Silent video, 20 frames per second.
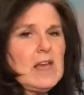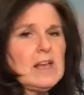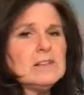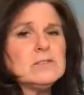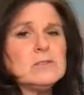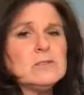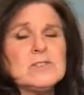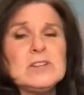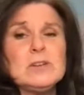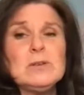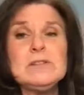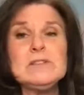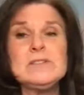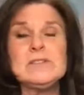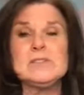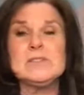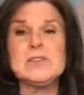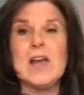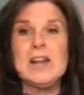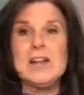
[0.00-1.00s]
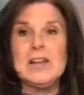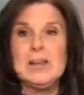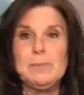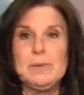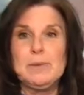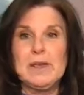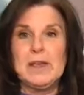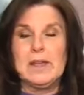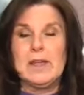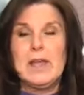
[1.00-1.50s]
So secret society
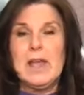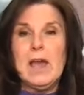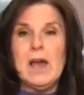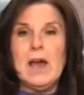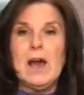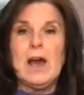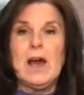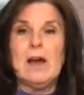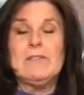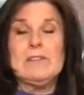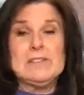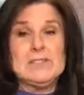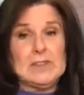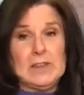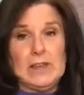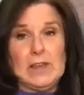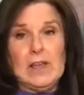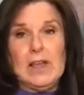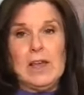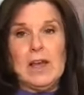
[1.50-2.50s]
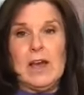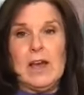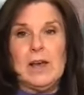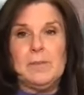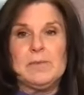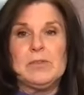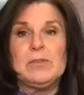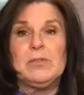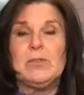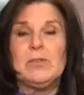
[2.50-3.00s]
being obviously,
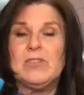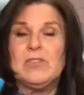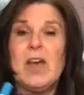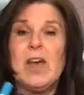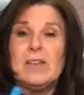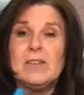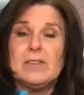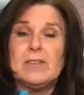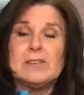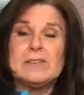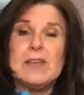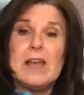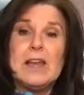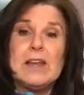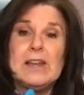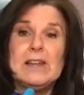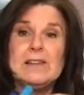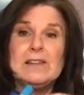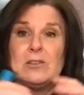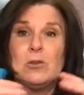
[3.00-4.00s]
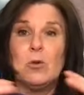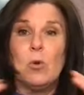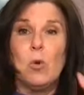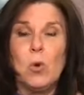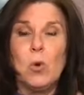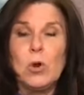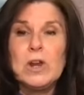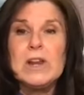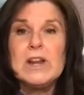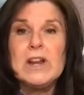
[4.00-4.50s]
so a society is an
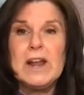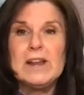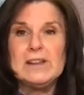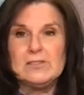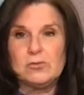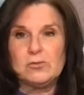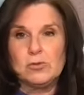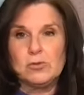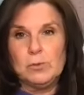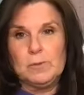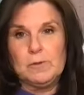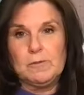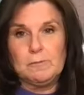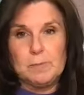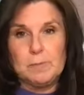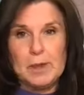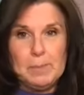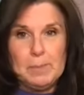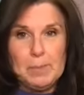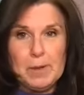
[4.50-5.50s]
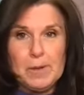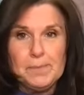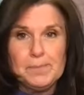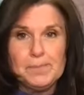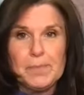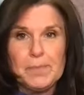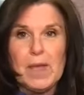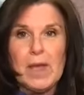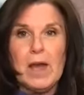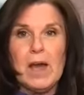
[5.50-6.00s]
organized group of people
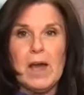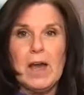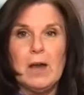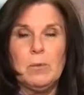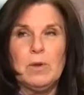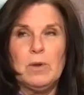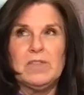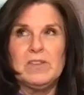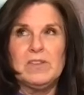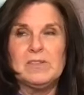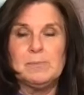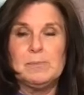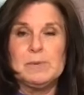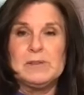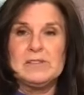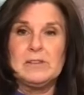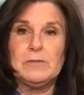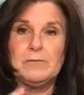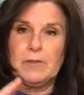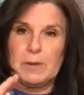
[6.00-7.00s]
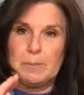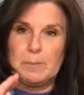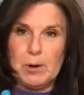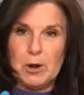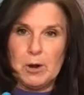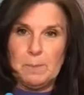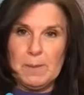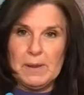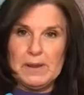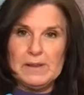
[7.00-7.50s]
with a specific
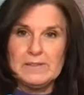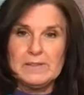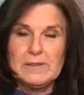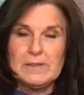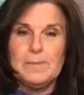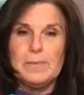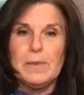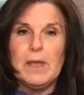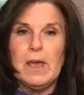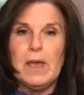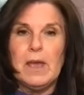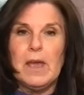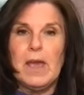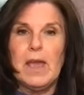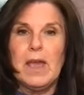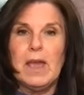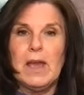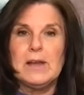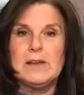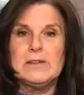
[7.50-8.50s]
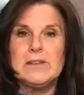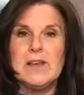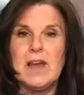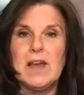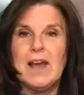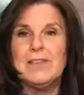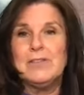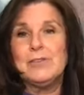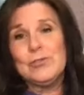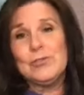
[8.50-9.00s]
purpose, and
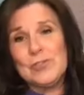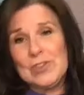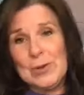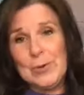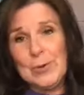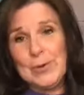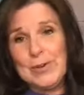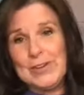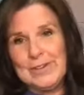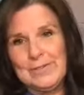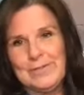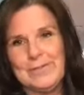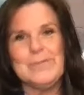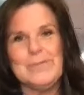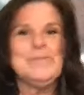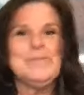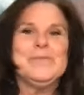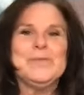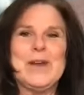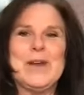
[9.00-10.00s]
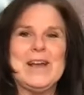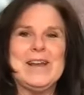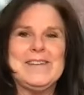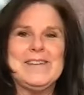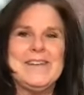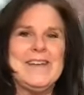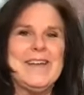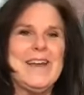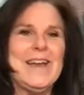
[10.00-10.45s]
they're secretive, right?